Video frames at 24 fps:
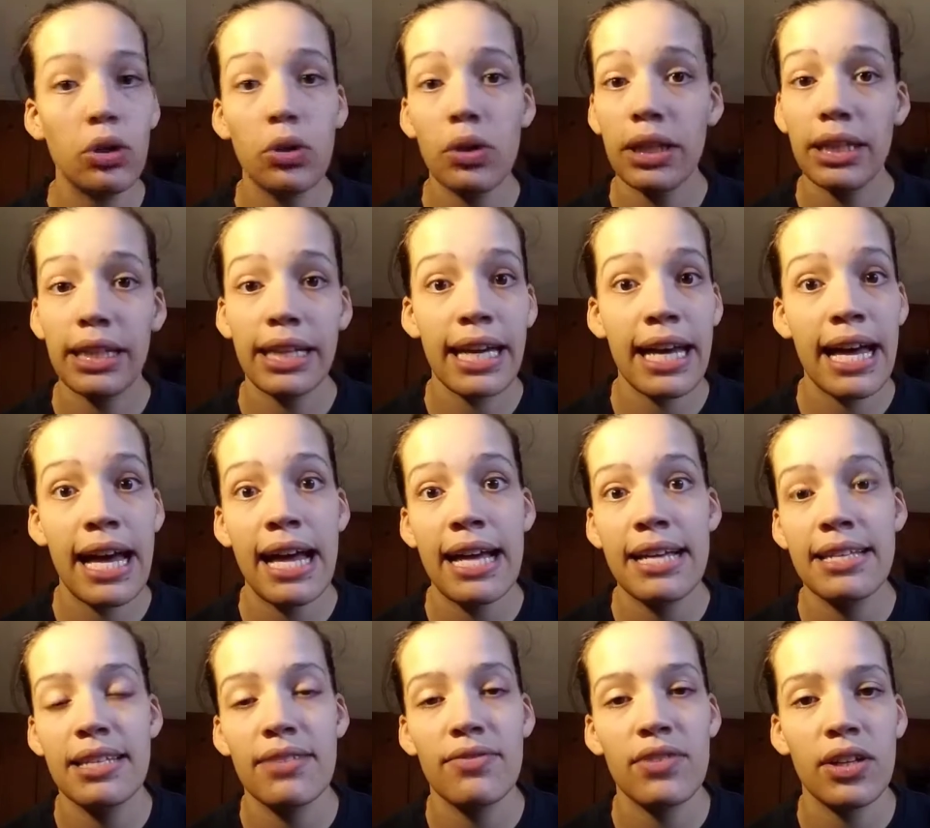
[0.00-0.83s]
googly
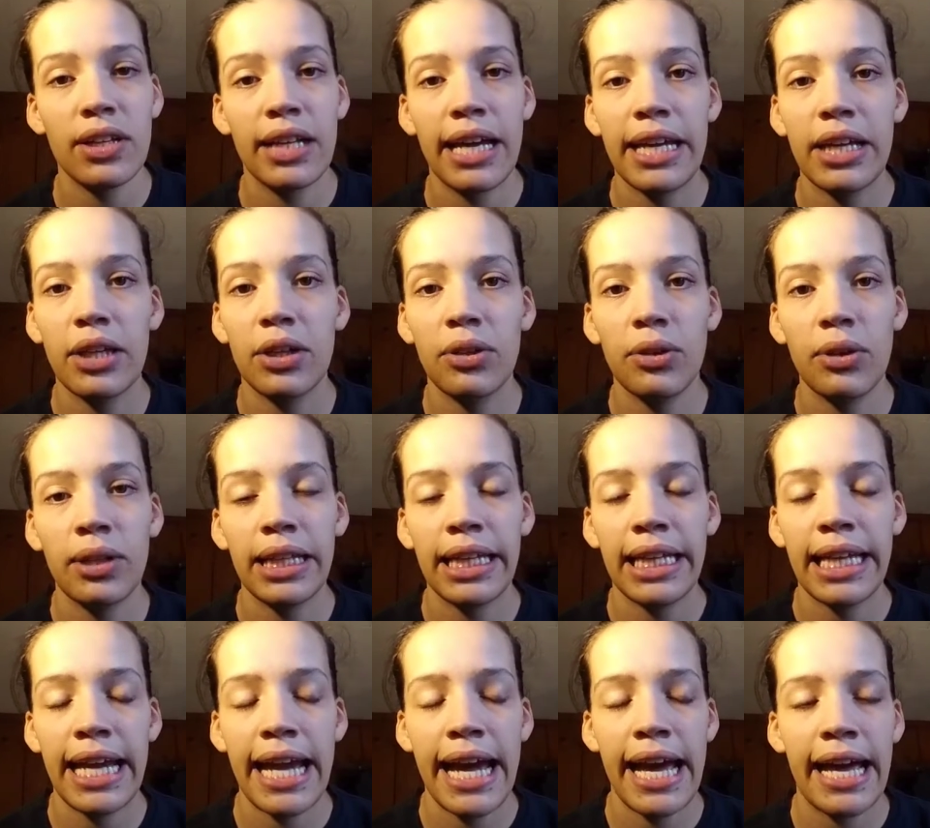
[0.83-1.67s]
eyes if you like
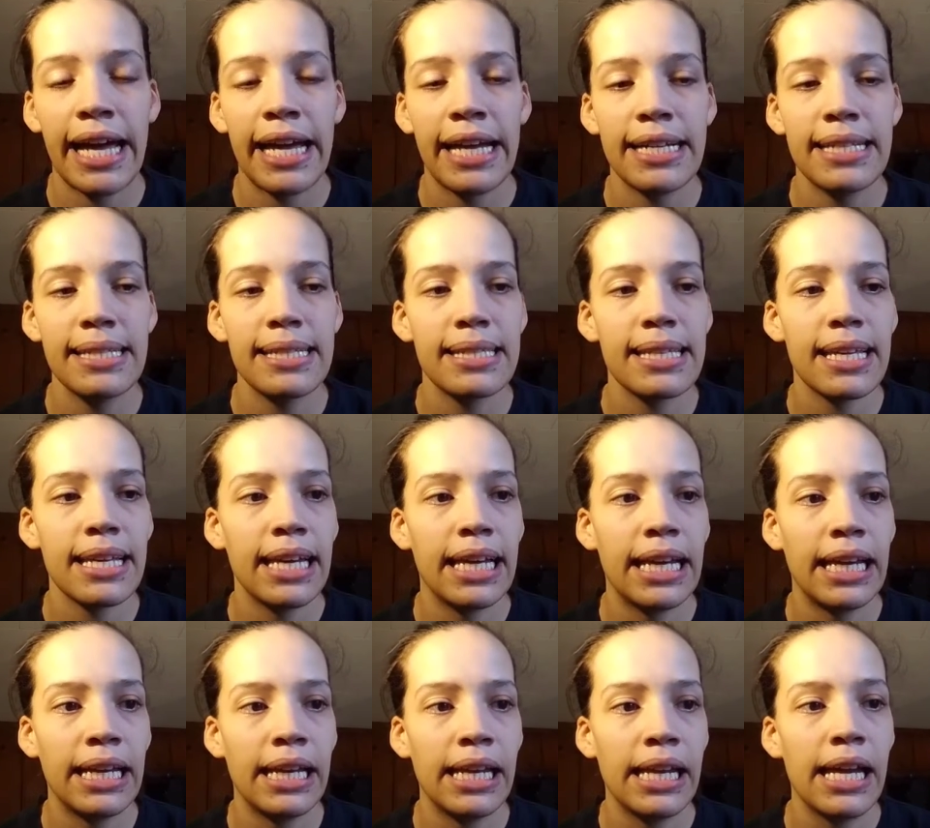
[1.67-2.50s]
googly eyes
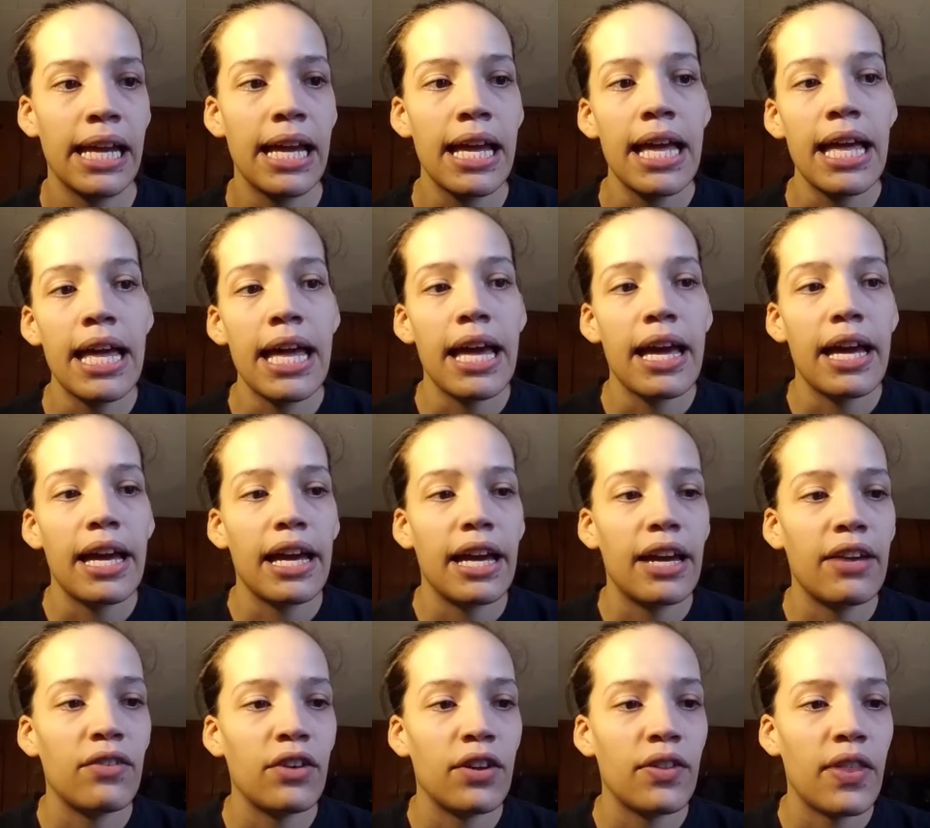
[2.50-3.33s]
and
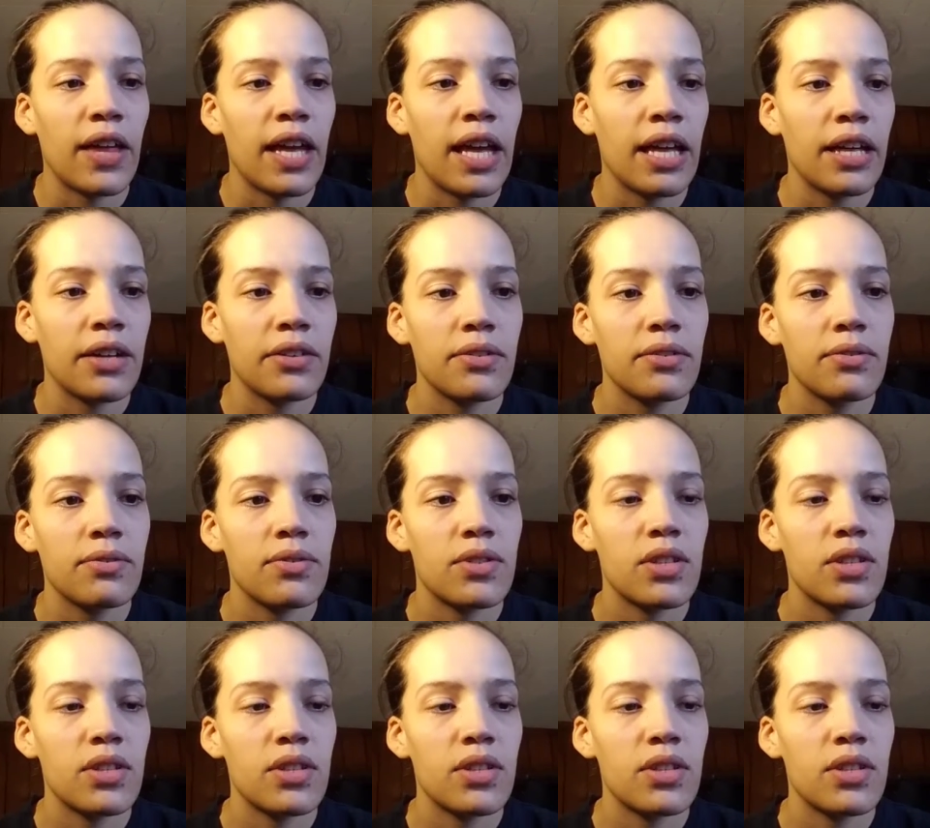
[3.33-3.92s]
everything.